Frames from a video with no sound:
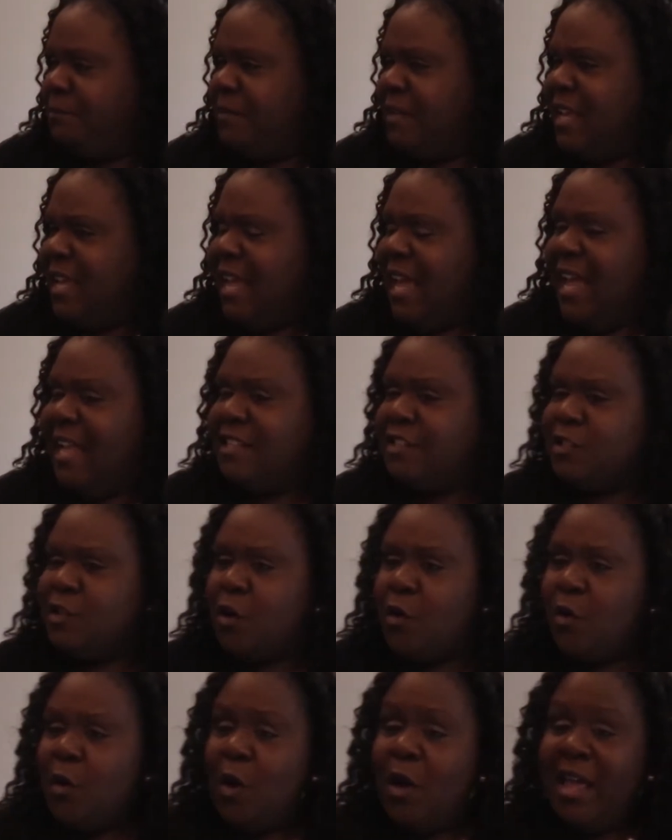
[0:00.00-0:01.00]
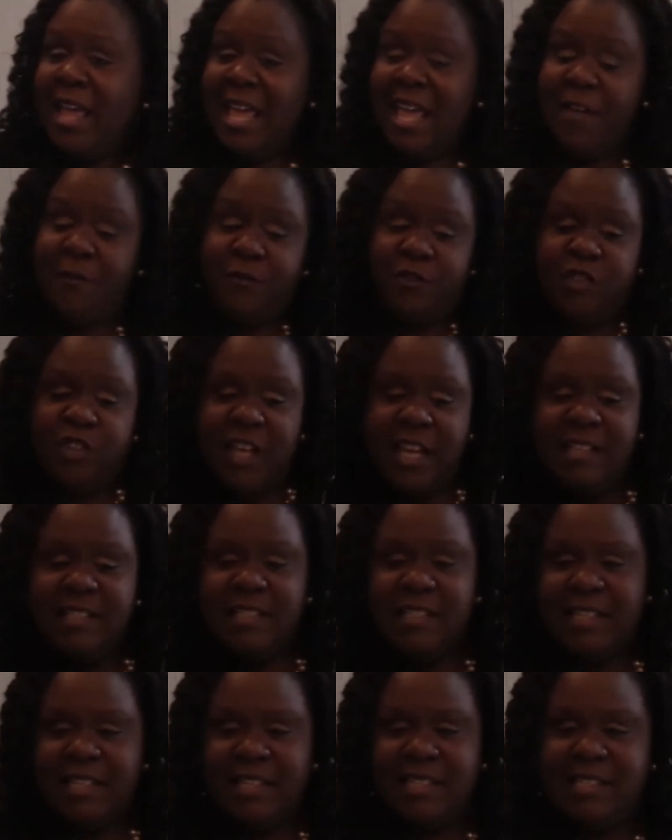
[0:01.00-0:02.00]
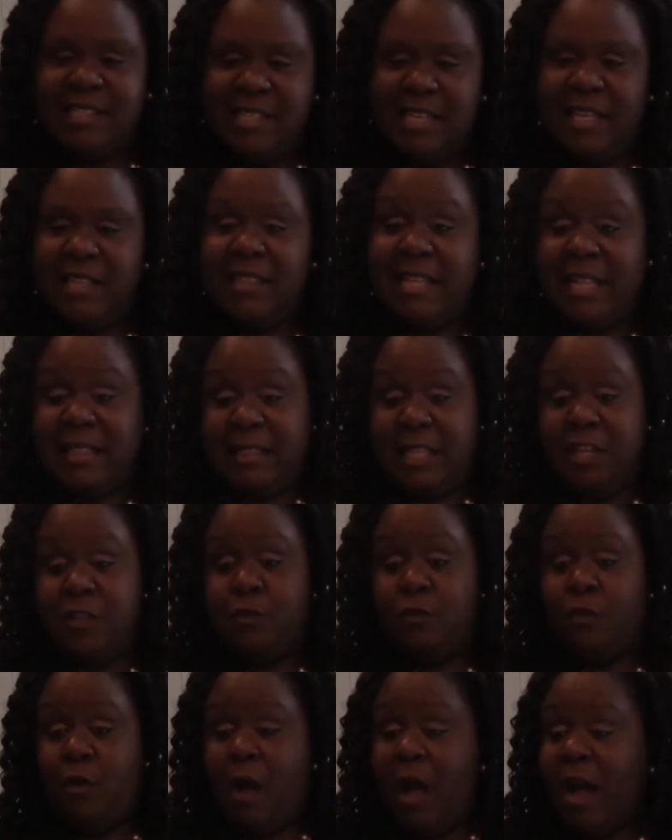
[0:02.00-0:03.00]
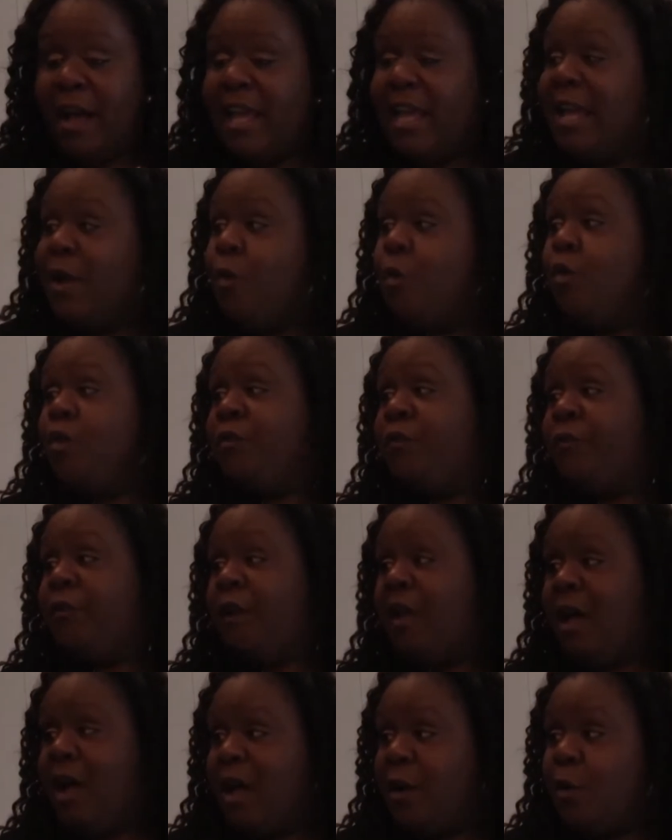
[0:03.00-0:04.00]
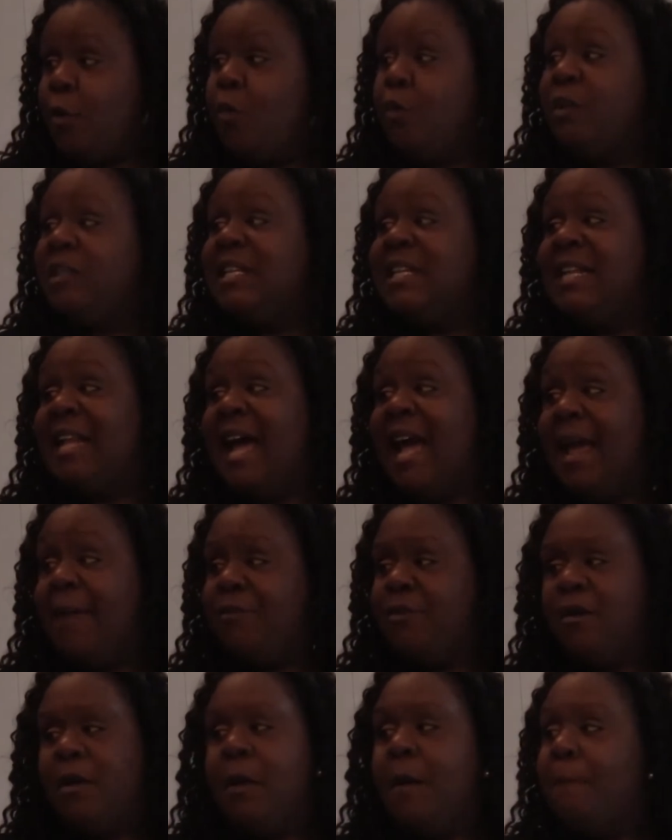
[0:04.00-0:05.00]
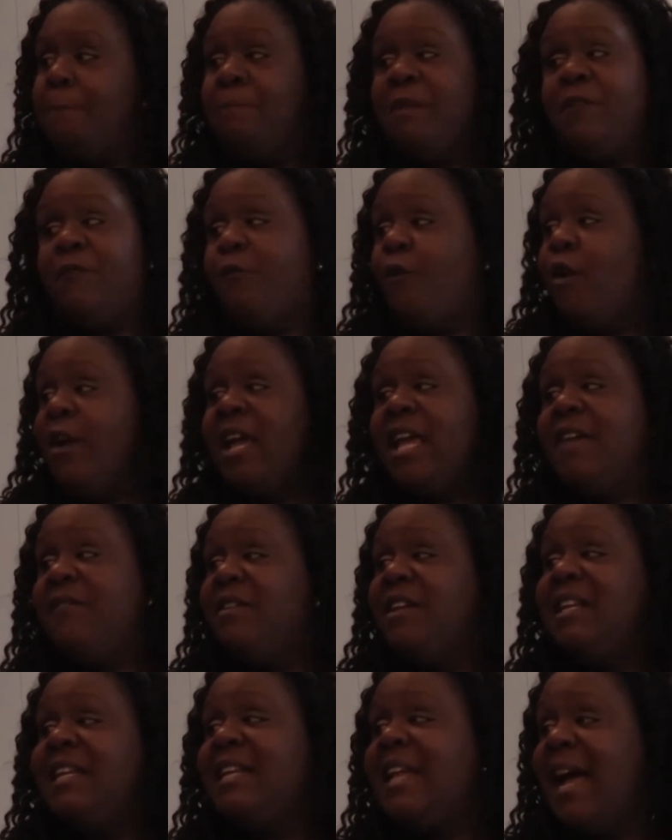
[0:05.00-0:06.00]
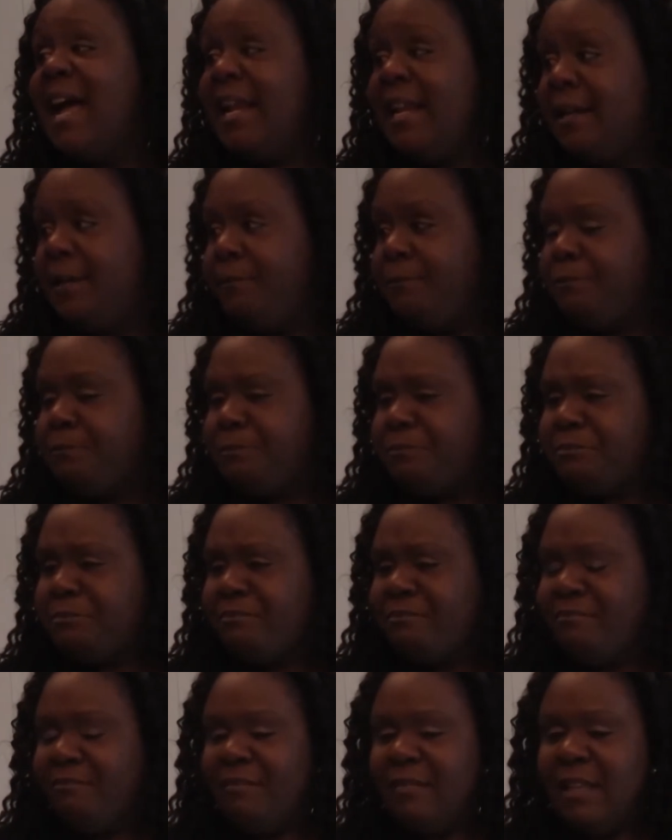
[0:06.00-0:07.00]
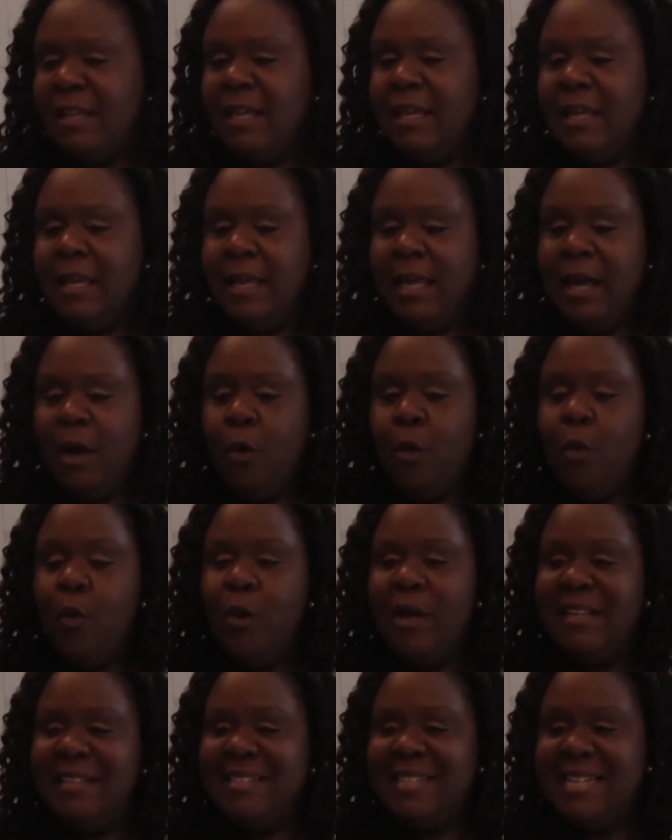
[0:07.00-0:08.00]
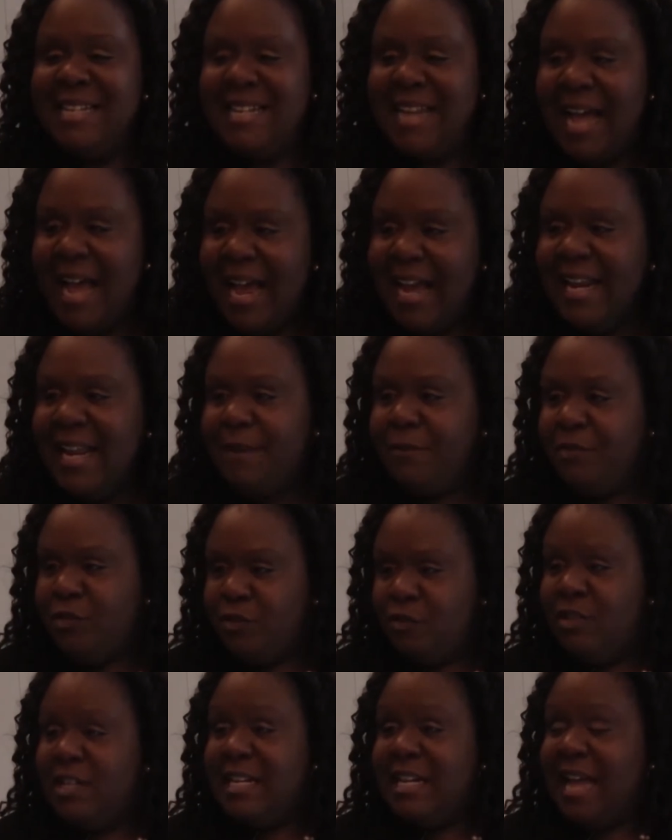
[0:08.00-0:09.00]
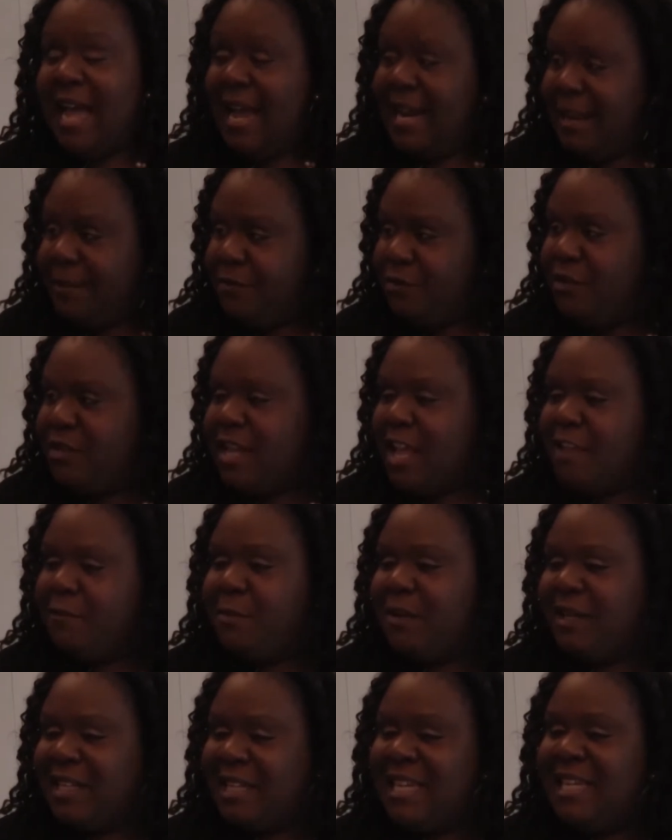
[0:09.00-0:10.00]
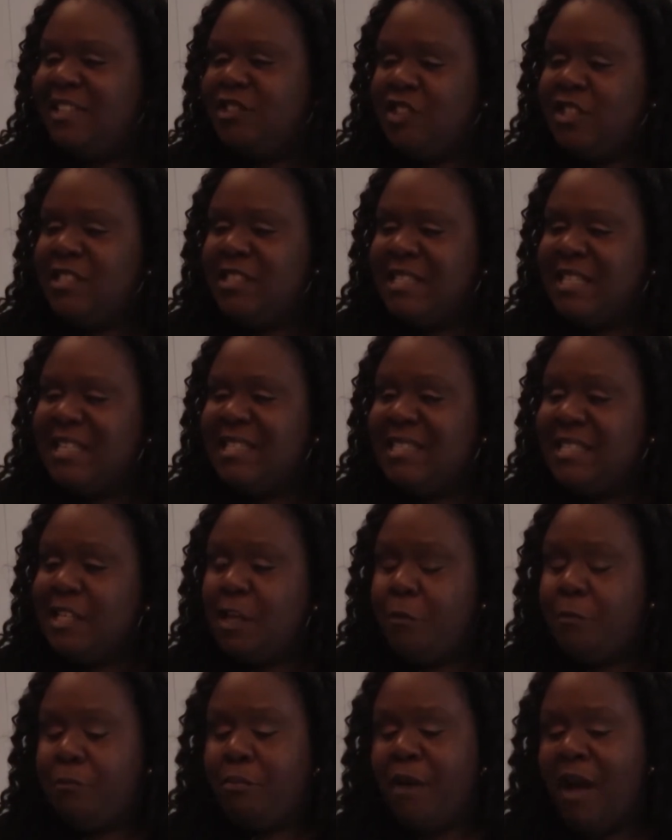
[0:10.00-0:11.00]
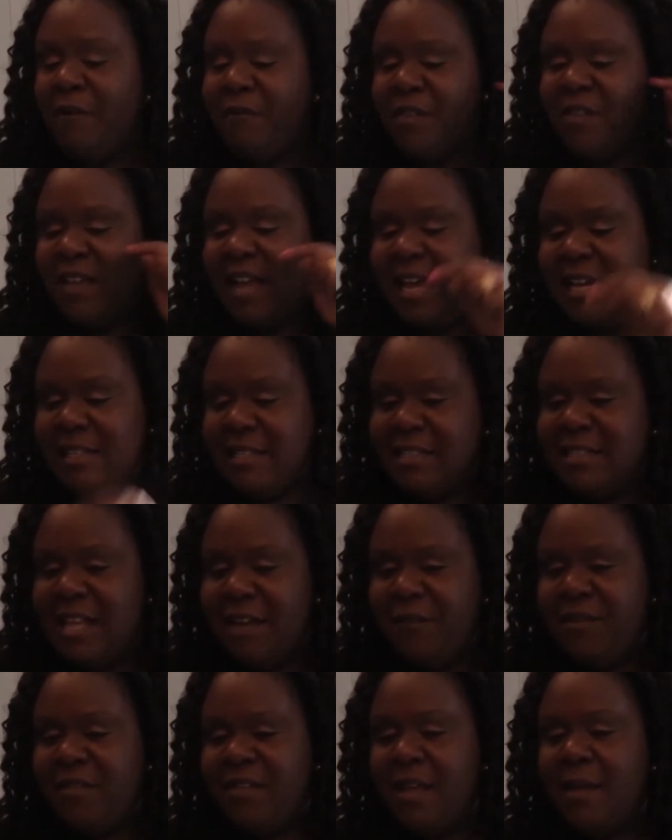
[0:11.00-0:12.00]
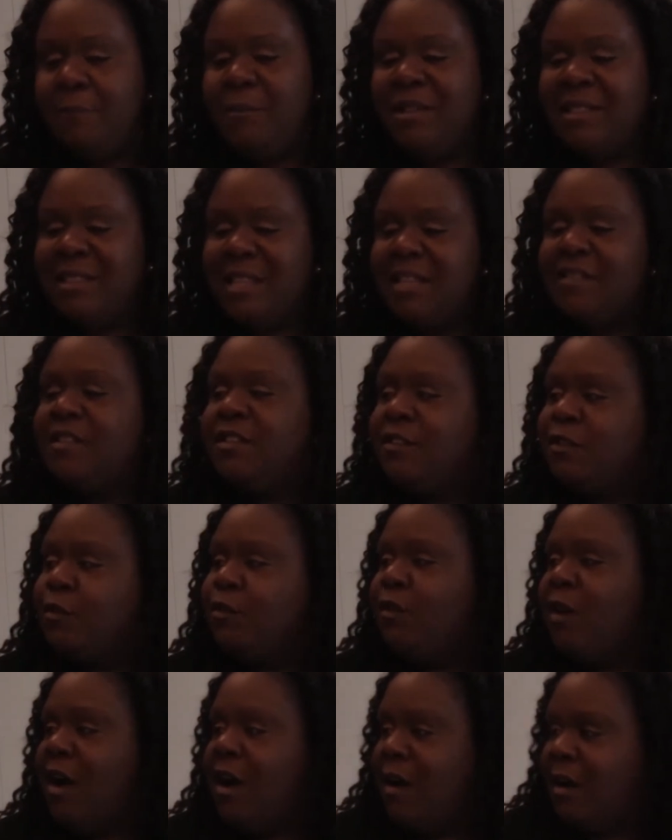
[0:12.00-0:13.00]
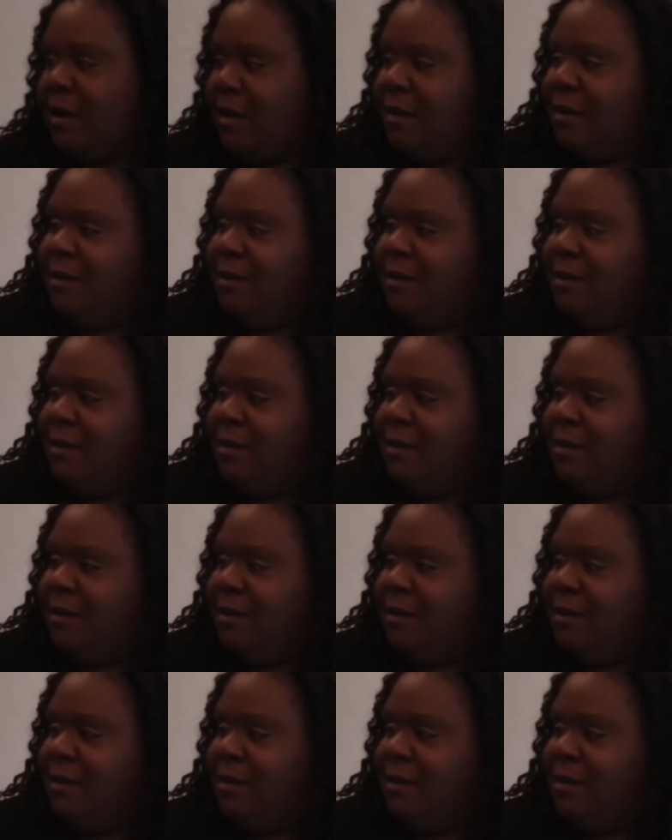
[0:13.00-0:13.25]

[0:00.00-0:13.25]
Yeah. And so, if Jesus can see that this rock, who is flawed, who will deny him, before he even denied him, who has denied him 3 times, but Jesus can still prophesy into his life and say, but this is the rock